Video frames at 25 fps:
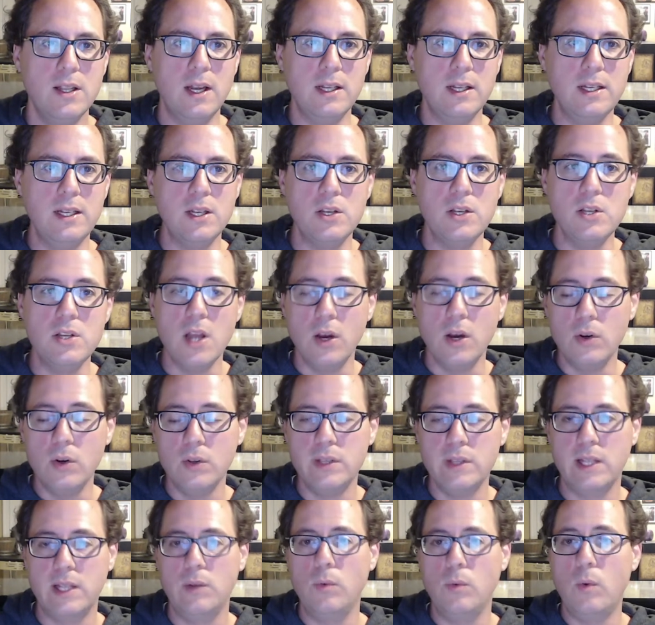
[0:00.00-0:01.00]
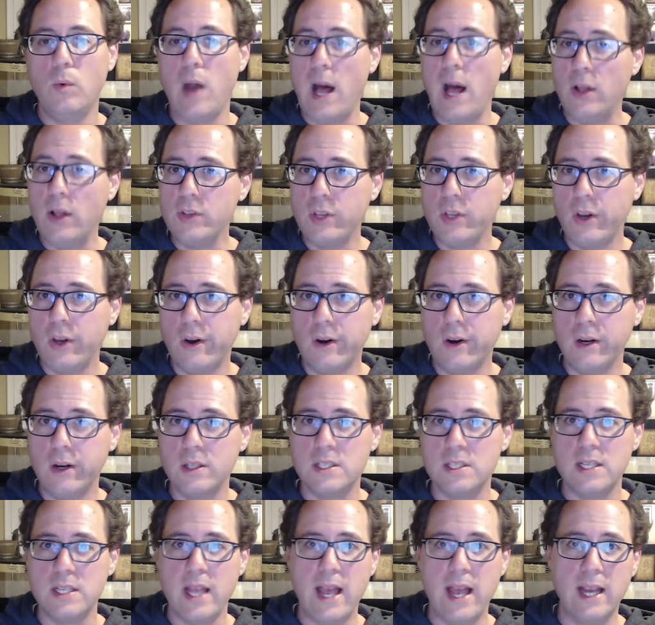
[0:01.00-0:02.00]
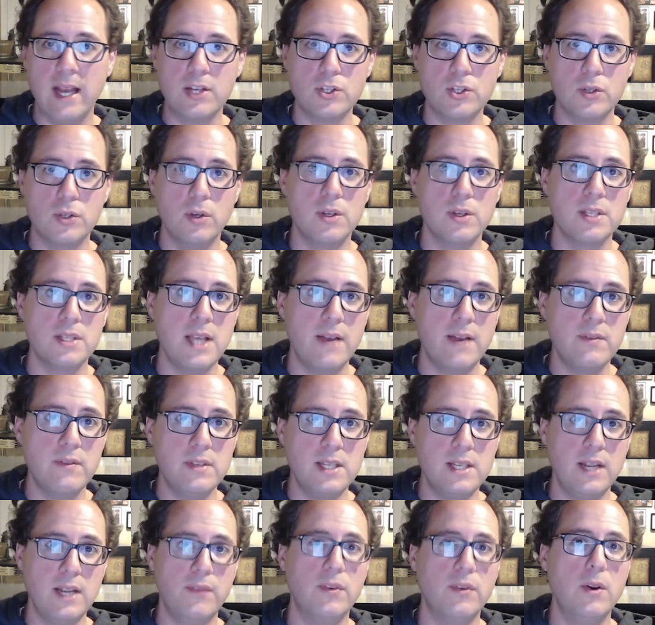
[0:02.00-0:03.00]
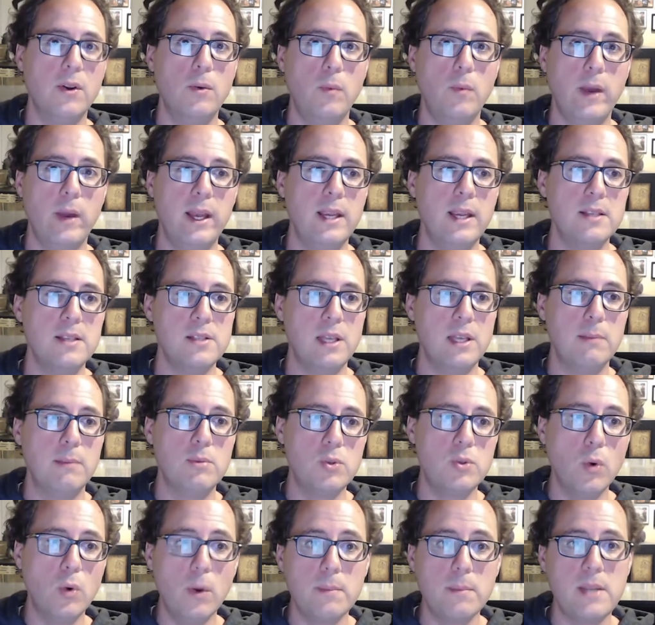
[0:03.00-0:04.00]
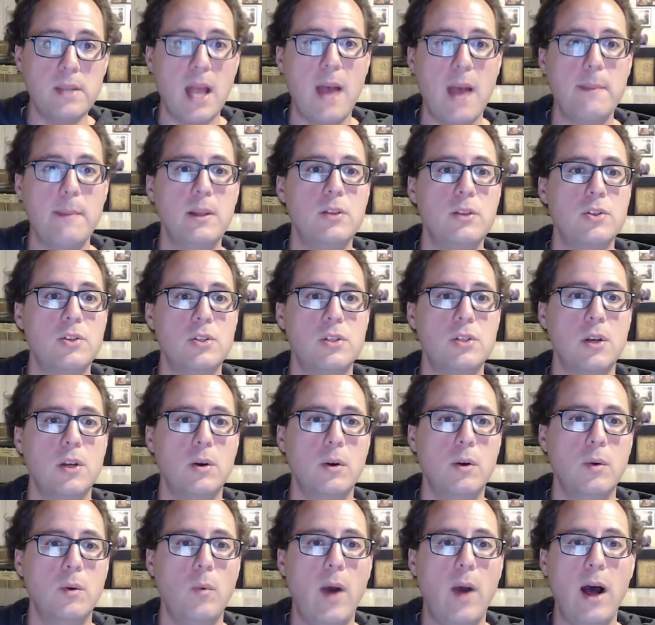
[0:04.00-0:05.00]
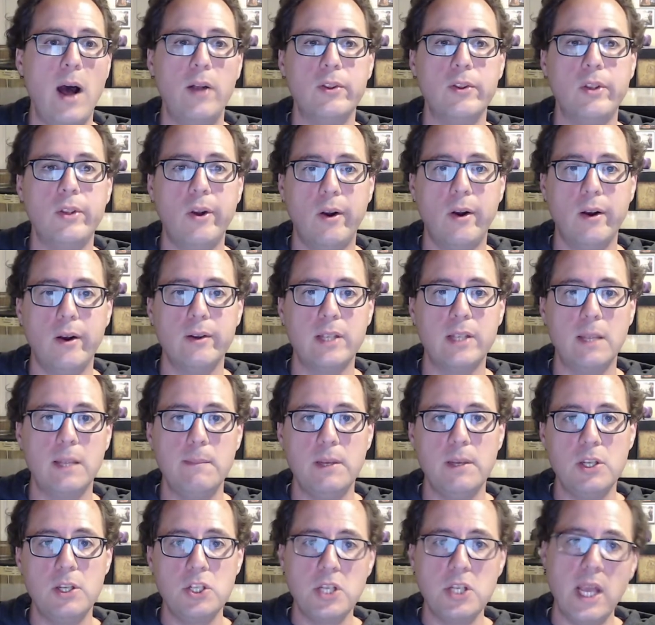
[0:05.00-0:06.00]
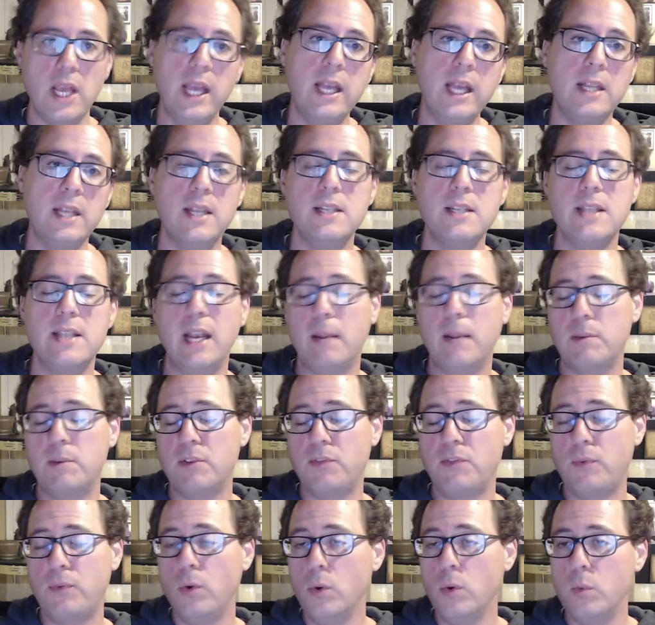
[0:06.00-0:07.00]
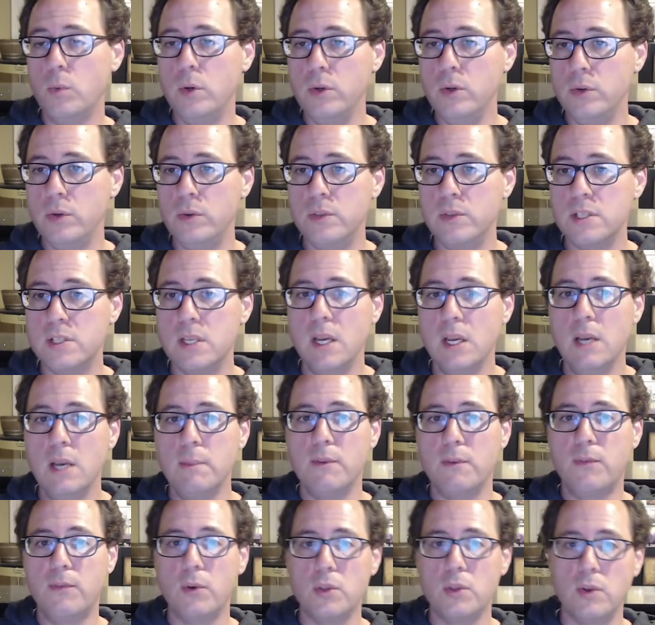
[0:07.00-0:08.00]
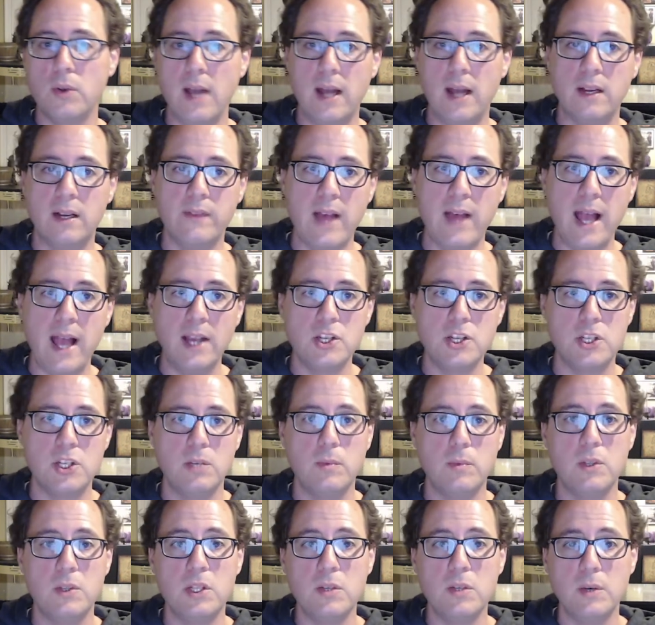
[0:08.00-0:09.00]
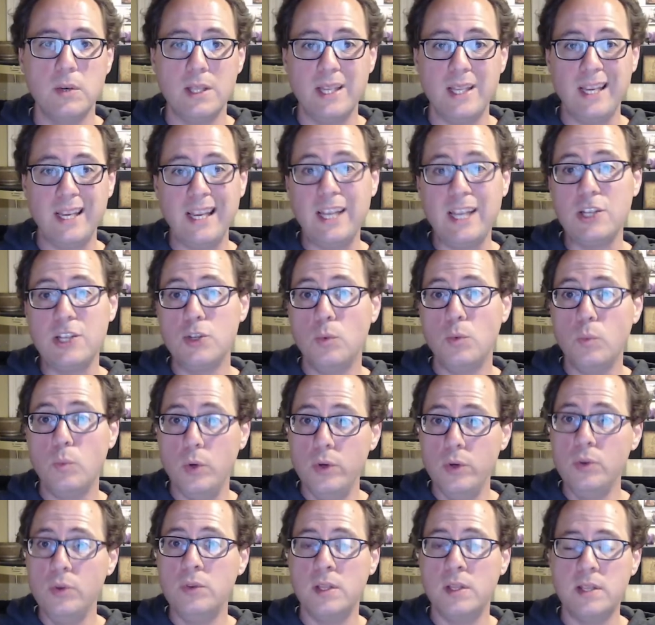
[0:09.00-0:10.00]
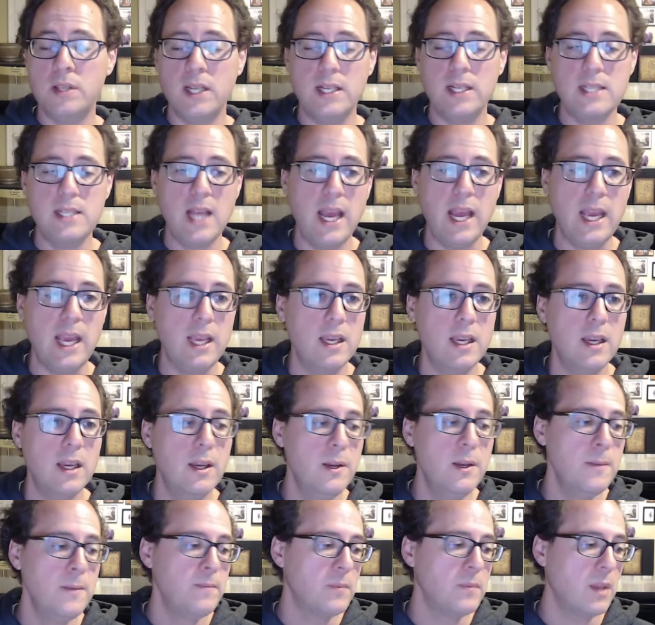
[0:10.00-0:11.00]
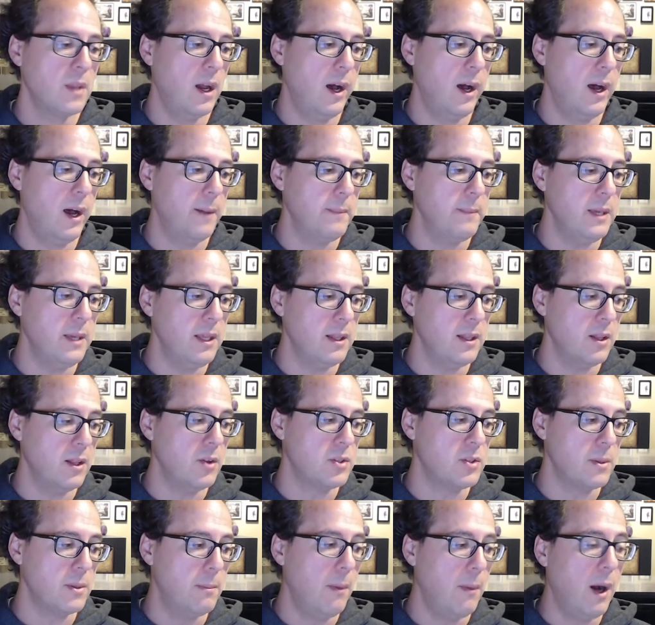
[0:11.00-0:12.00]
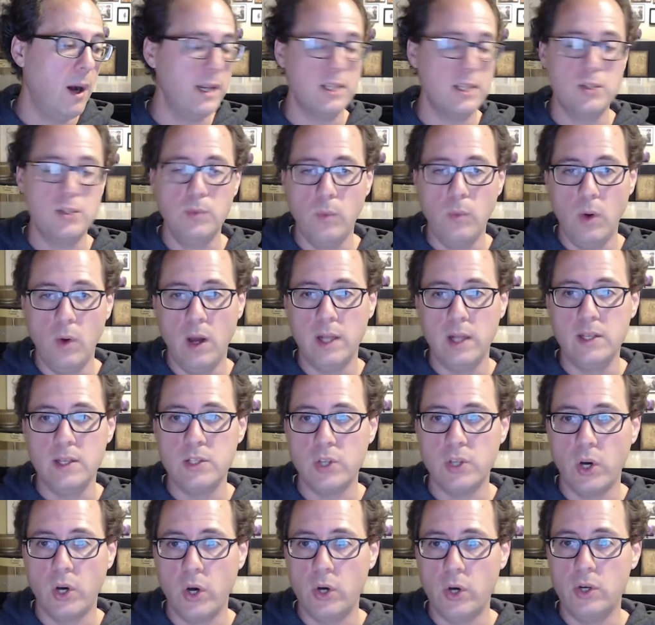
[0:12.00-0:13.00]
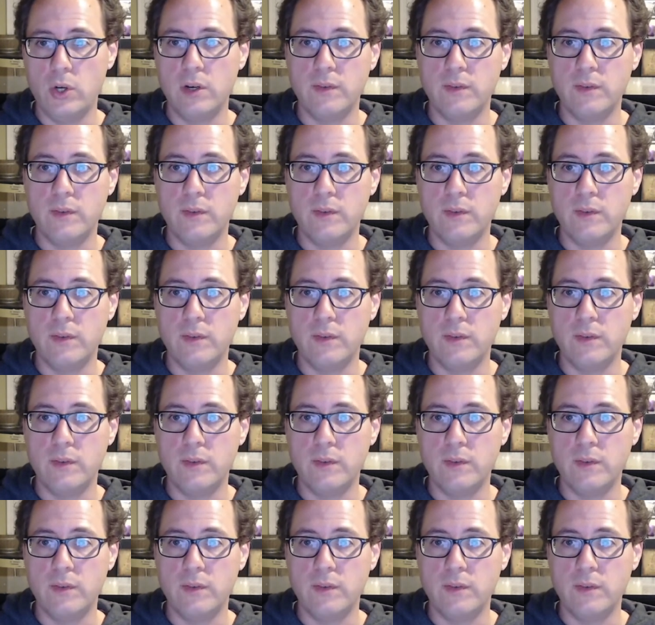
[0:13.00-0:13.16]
to note that wild cards and extras have different ways they absorb damage. So a wild card can be shaken and take up to 4 wounds before they're out of action. With each wound that they take, meaning that it's a -1 to all